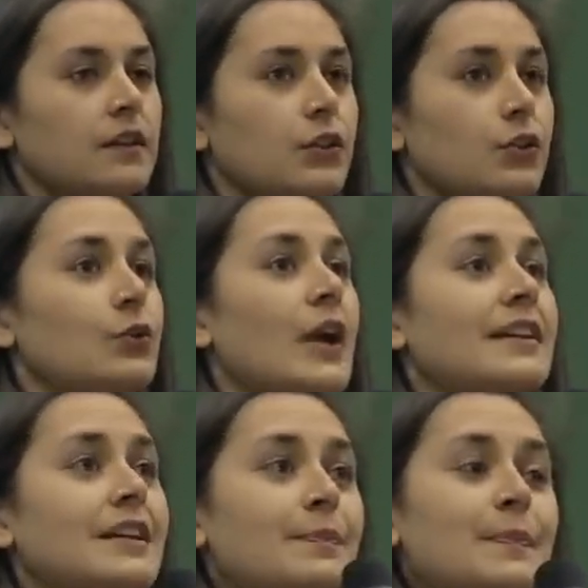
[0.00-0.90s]
you
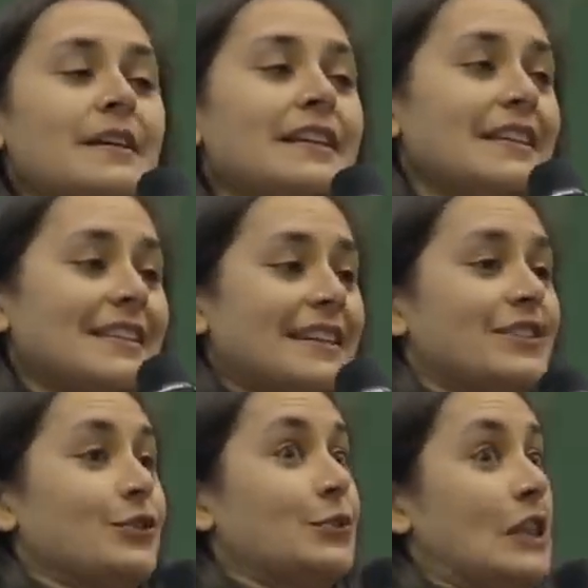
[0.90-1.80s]
end up, it
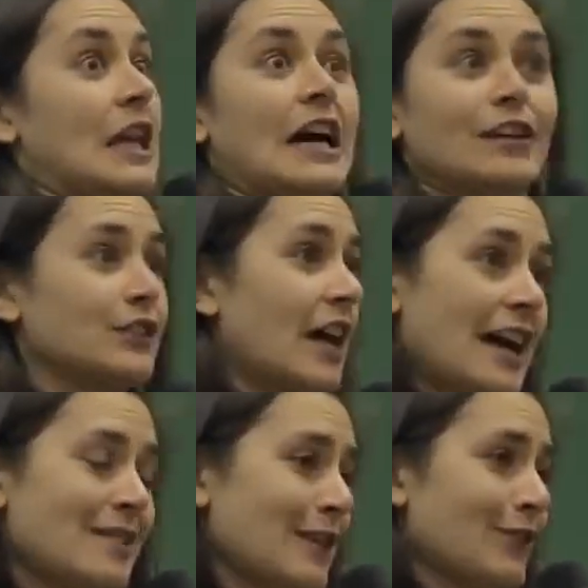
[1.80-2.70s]
takes you a lot of
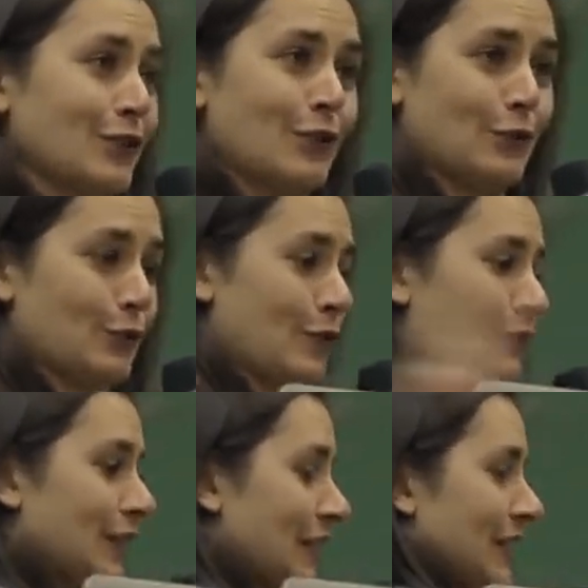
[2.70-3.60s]
time. You have to go through
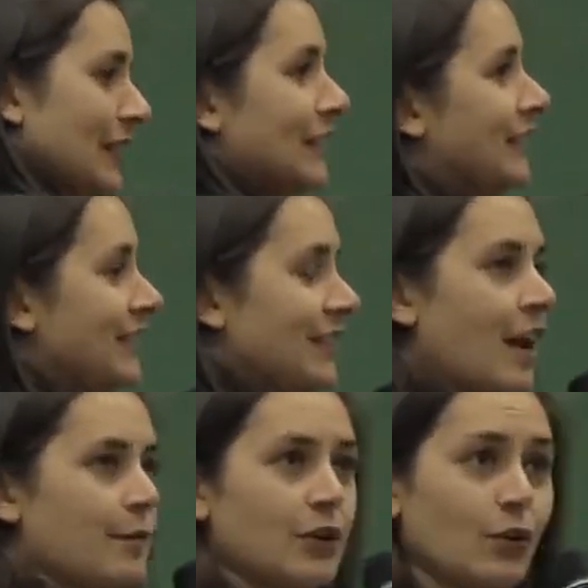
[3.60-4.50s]
everything in the list to
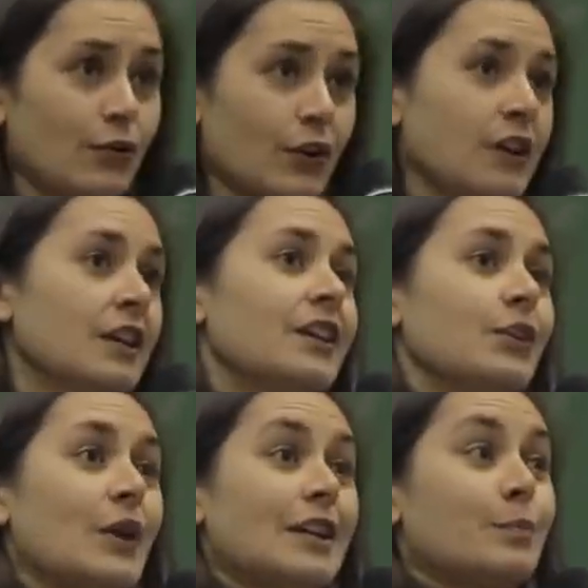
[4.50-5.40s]
copy it over.
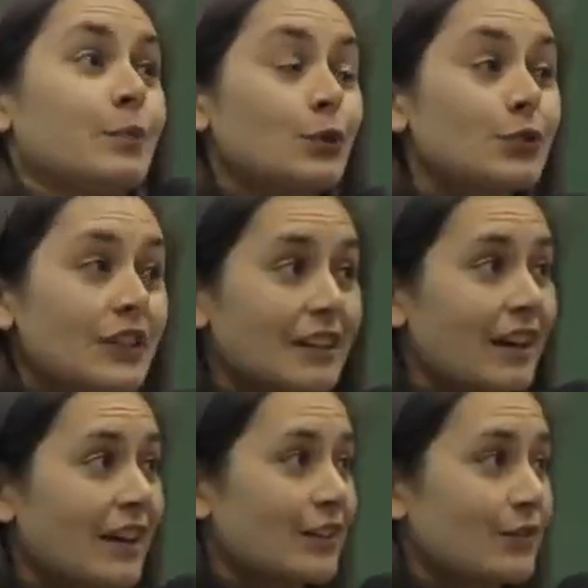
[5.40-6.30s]
You end up using a
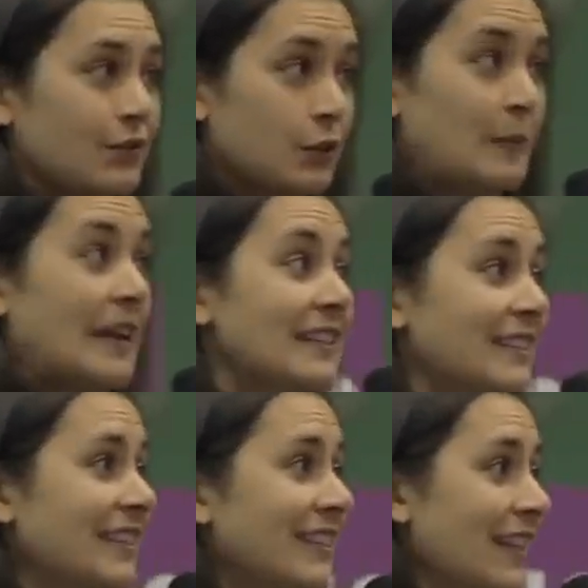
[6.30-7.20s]
lot of
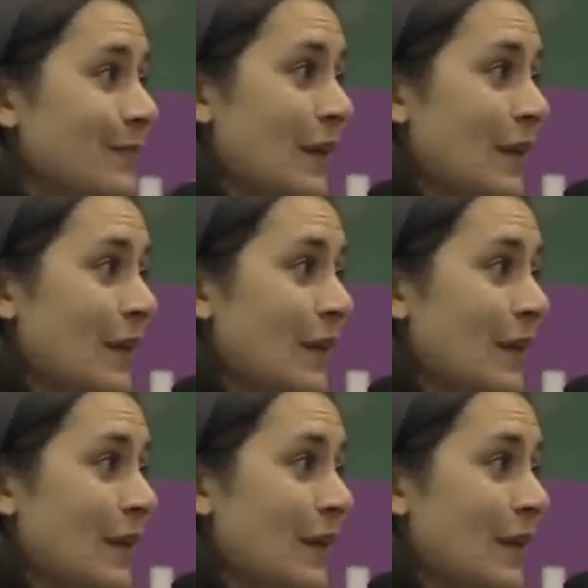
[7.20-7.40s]
space that